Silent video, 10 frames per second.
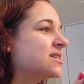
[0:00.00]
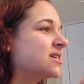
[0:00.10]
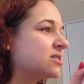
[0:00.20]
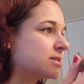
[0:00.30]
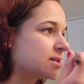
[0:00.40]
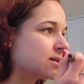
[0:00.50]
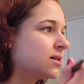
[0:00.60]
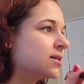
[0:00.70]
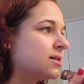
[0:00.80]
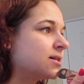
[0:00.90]
I just
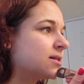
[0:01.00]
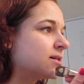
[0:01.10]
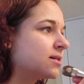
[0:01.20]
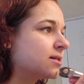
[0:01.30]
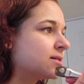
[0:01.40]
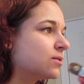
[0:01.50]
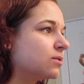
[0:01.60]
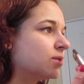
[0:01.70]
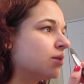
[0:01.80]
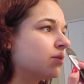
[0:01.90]
a
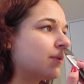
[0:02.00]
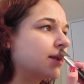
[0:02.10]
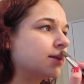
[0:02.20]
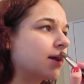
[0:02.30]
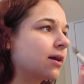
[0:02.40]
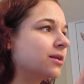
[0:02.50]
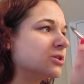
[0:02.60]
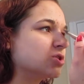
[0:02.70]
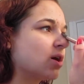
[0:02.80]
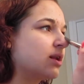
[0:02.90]
little too much. I kind of
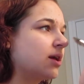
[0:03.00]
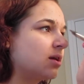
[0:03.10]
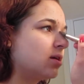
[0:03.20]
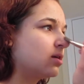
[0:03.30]
dot it.